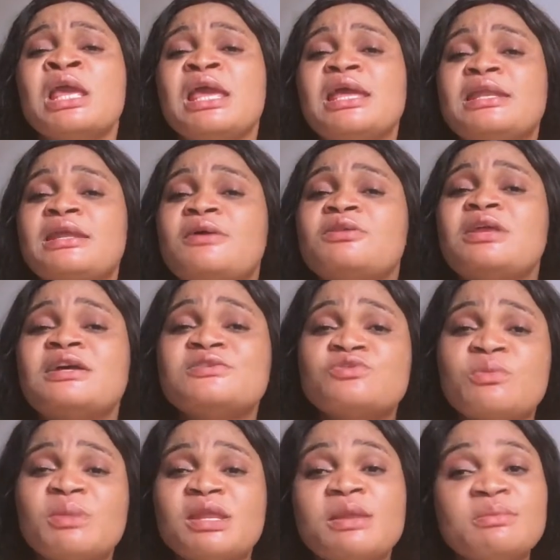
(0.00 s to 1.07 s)
And now there are
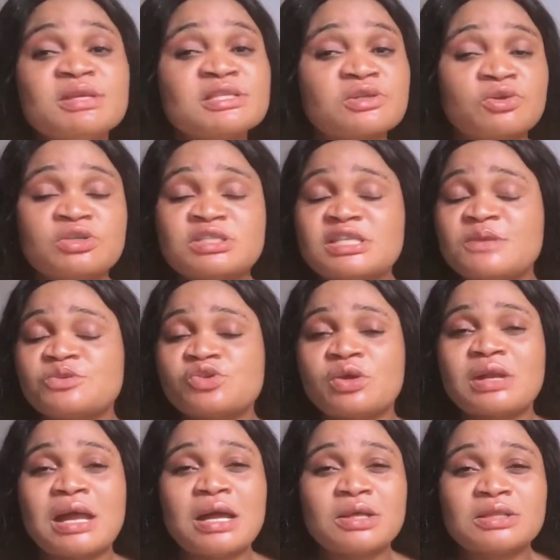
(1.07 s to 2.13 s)
so many
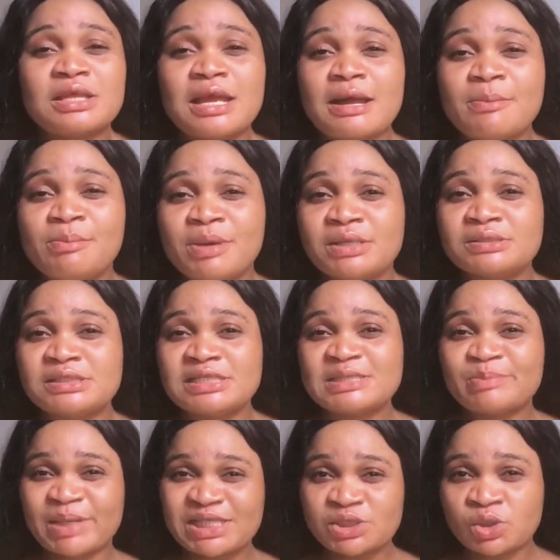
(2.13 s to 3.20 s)
misconceptions out there about
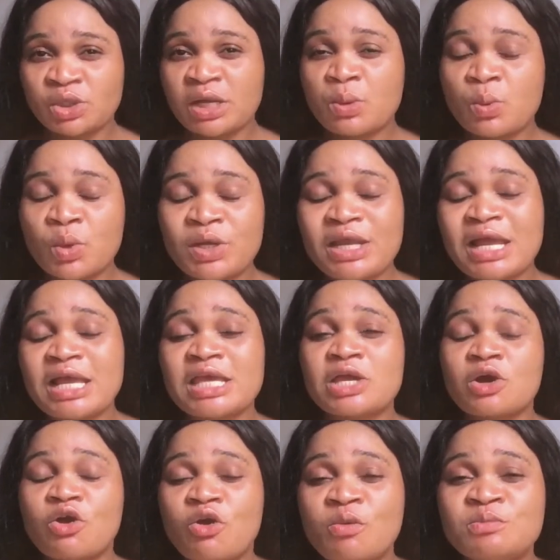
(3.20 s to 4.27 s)
this particular one, that
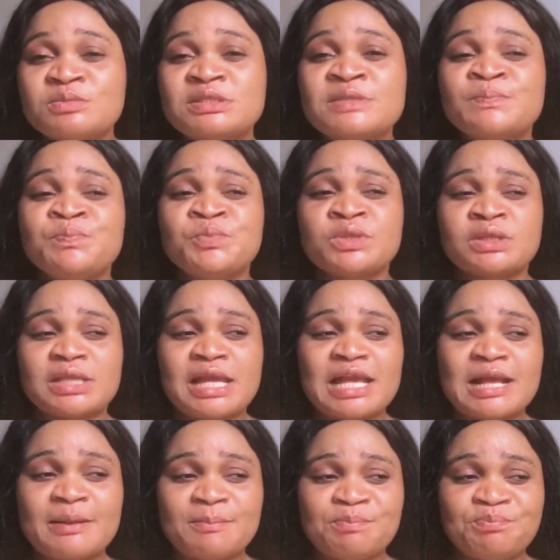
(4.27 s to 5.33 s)
it comes,
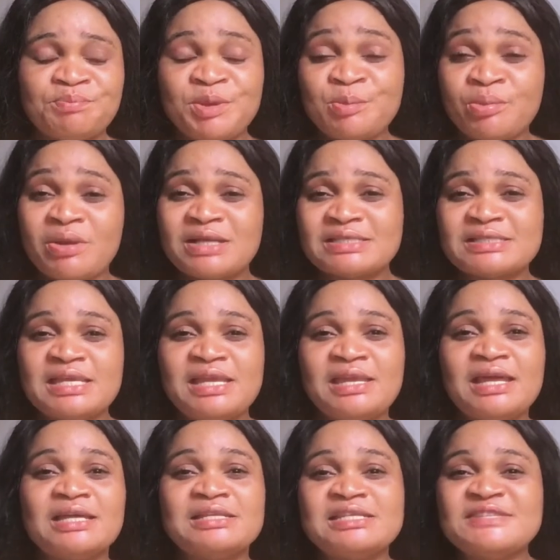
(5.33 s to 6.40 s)
like, people are saying
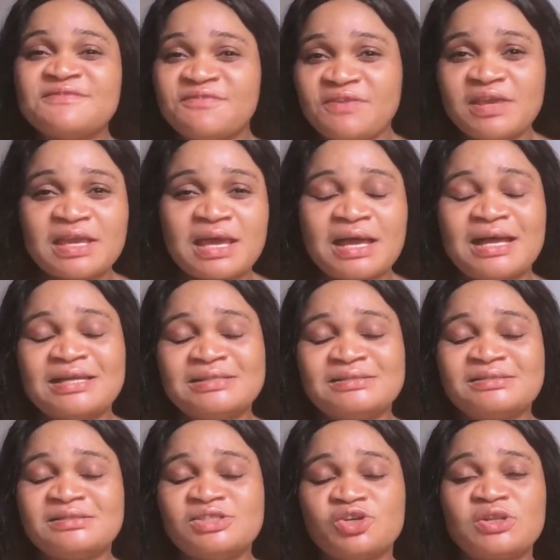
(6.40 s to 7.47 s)
that it's fake
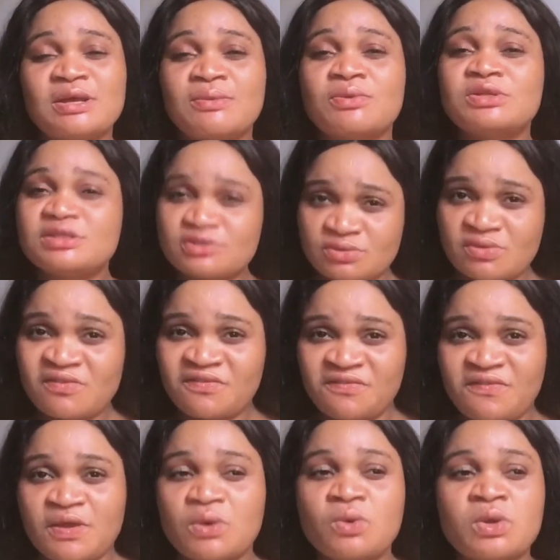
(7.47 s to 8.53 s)
and the other one is not
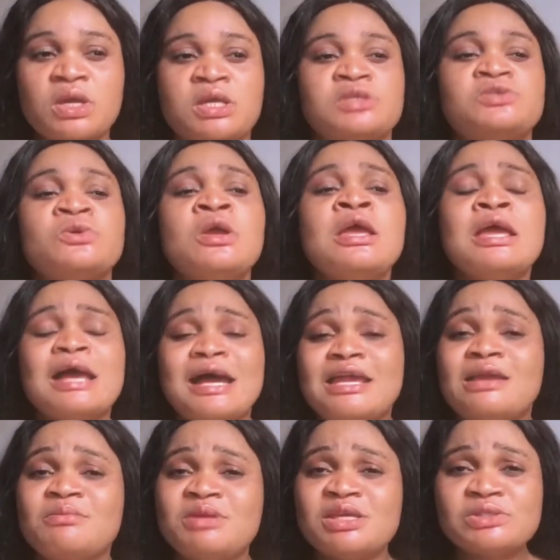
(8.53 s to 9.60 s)
fake. Okay, so I
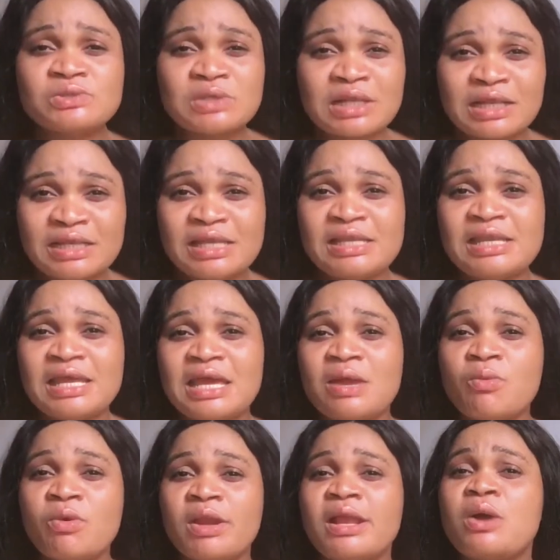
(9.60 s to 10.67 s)
am here to clear the
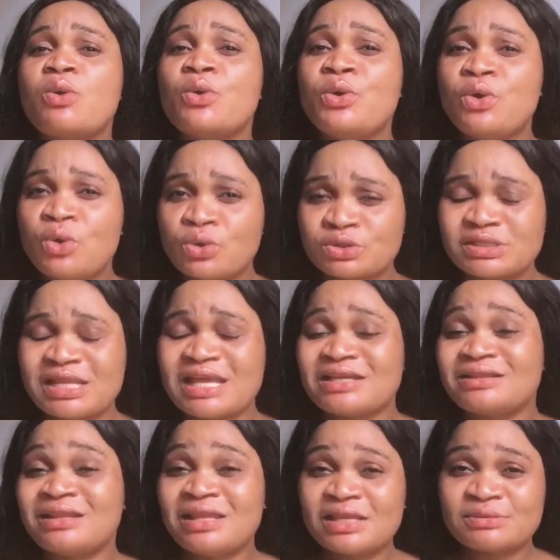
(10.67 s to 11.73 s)
air, whether or not,
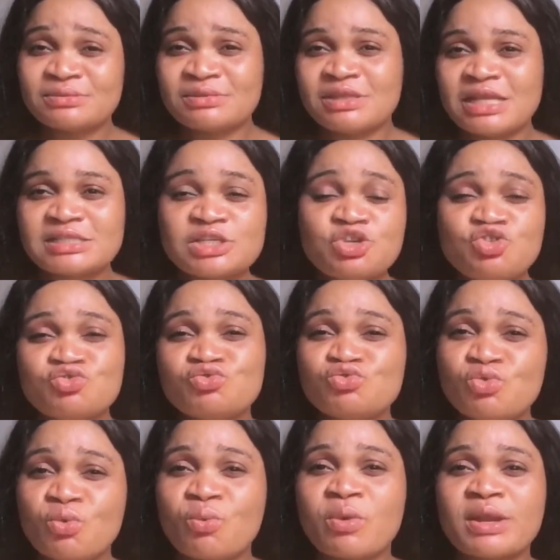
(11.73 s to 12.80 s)
like, letting you
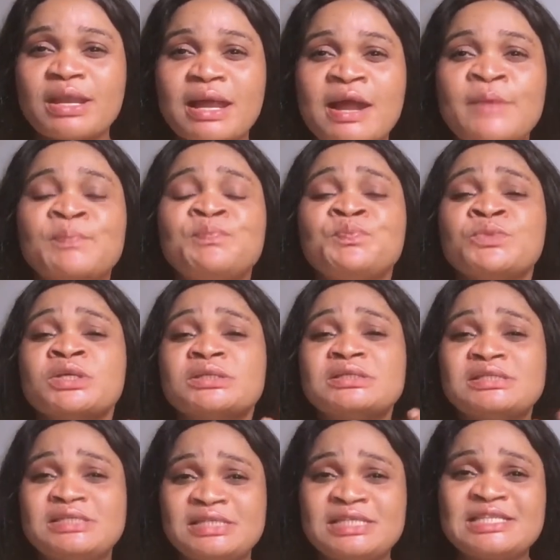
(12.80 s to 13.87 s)
know whether
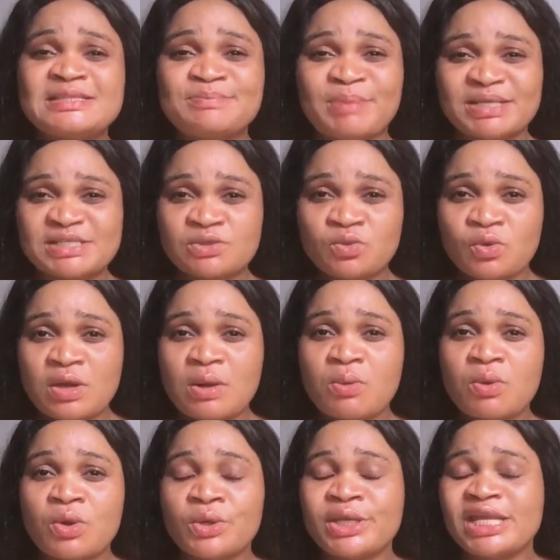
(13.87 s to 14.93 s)
this particular
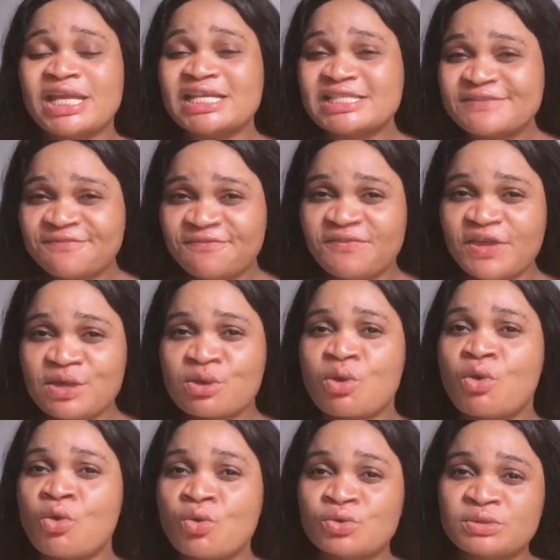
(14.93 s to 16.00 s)
one is
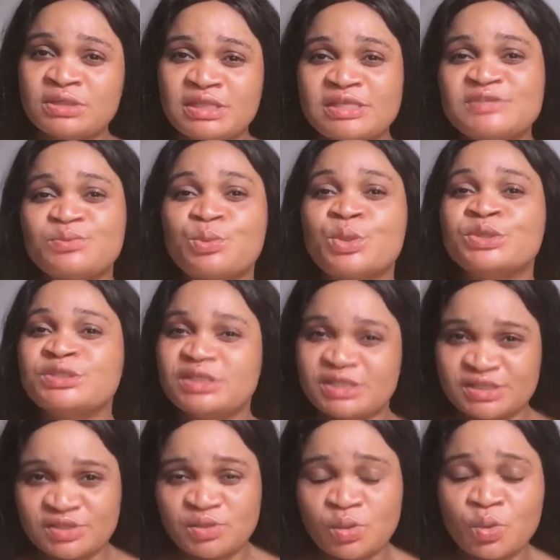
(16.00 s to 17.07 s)
fake or this one
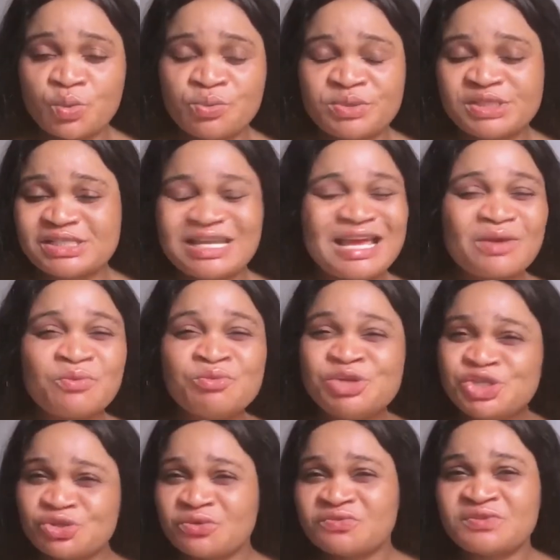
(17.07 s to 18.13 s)
is the original, like
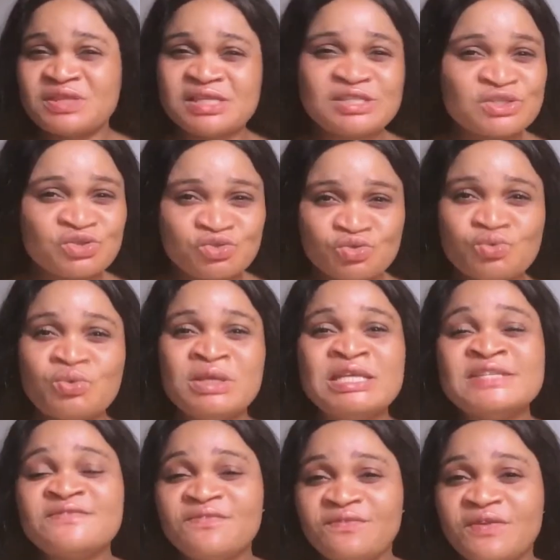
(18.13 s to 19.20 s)
which of these two
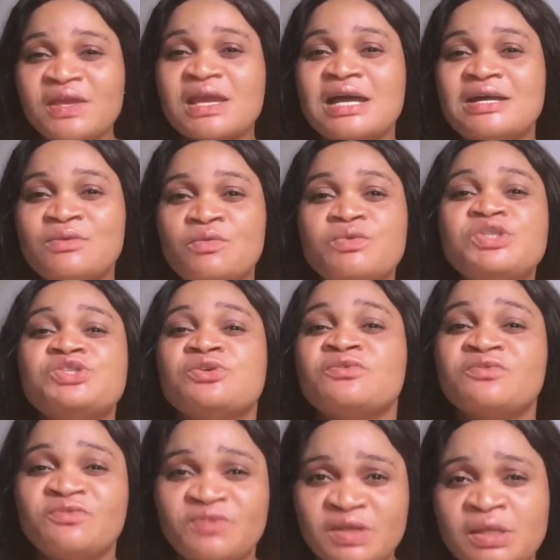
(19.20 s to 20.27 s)
is fake and which
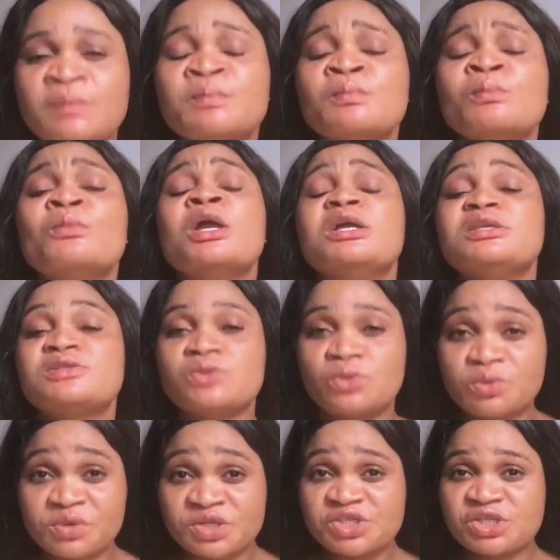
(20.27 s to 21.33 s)
of it is
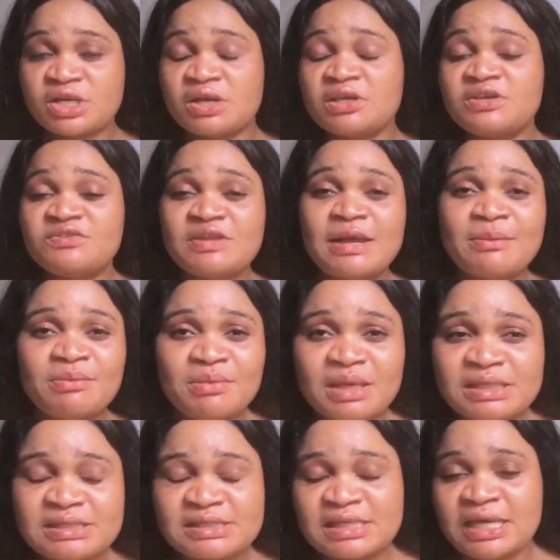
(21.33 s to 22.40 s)
original, if that
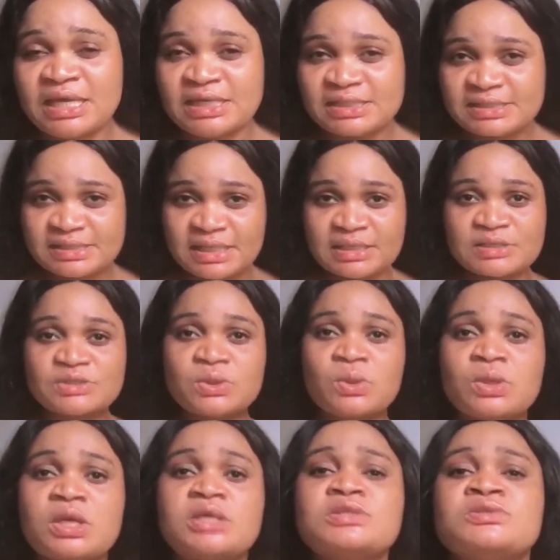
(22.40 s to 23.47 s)
makes any sense.
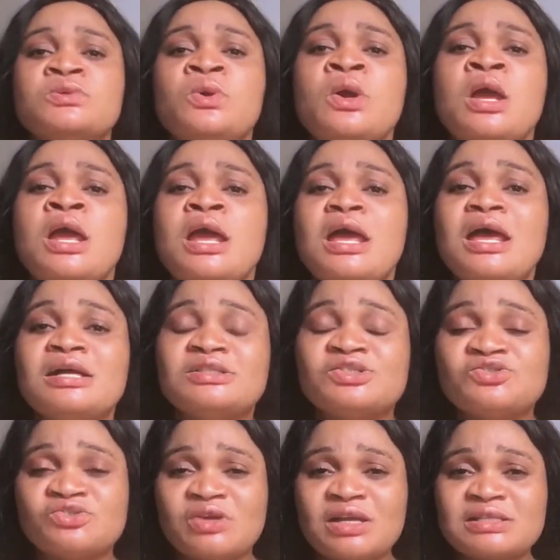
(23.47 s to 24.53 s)
Okay, so
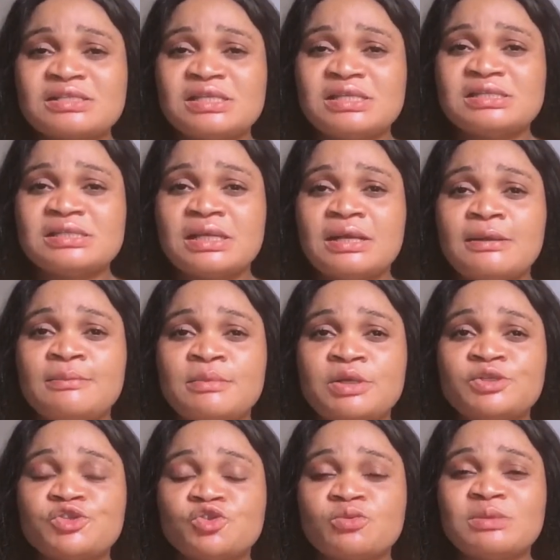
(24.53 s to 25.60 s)
extract is
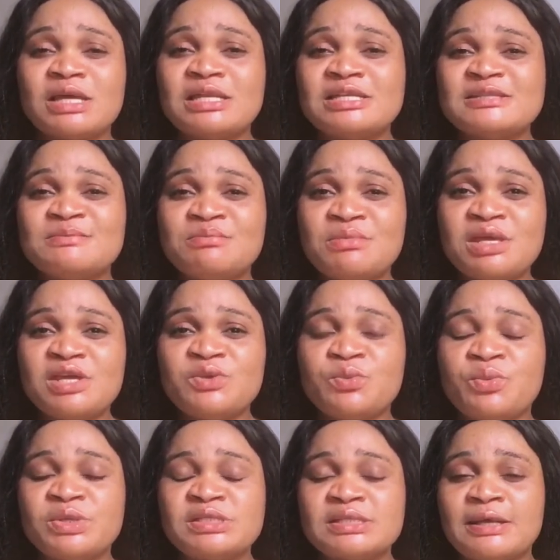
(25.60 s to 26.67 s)
a soap that is made
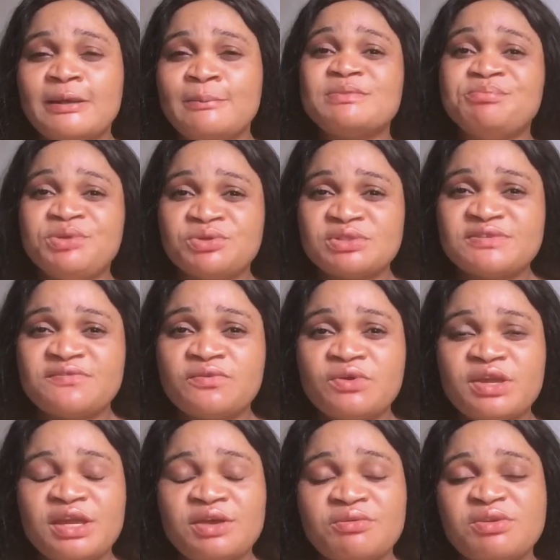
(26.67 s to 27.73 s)
with beautiful
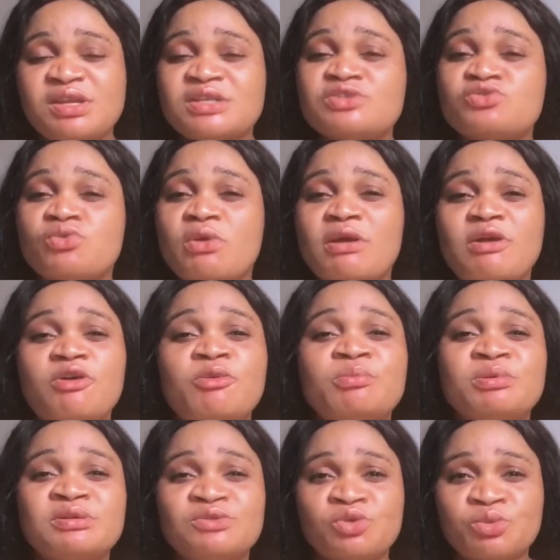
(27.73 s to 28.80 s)
ingredients to
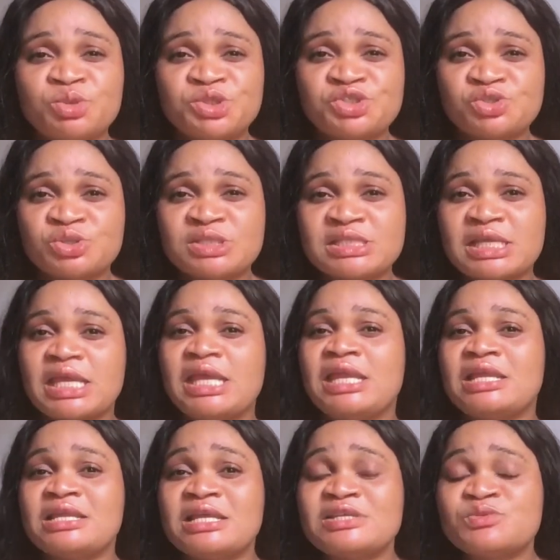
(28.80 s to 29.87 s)
help nourish your
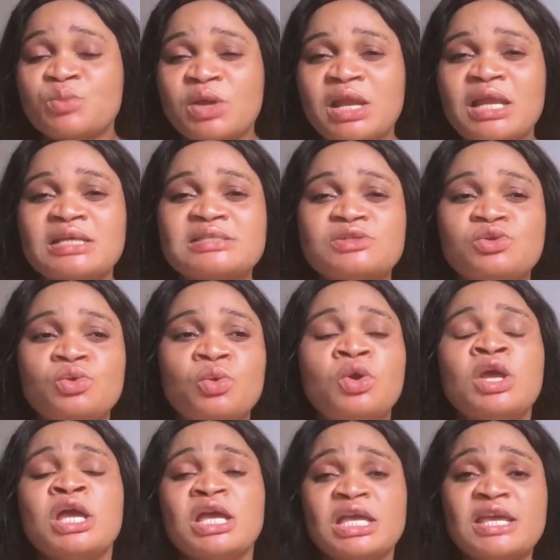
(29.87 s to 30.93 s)
skin, and as well as, you
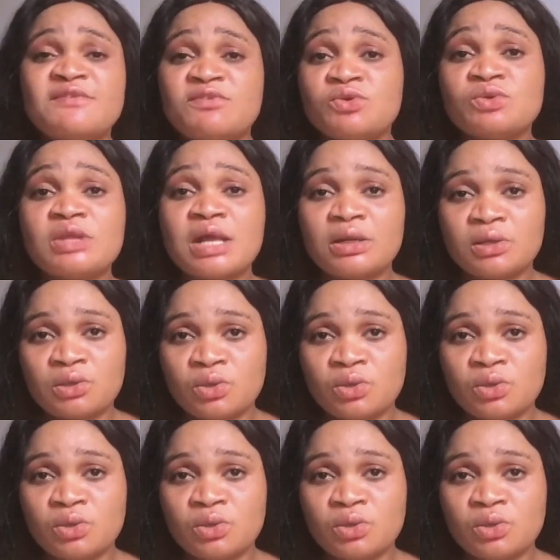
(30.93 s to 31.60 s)
know, giving you that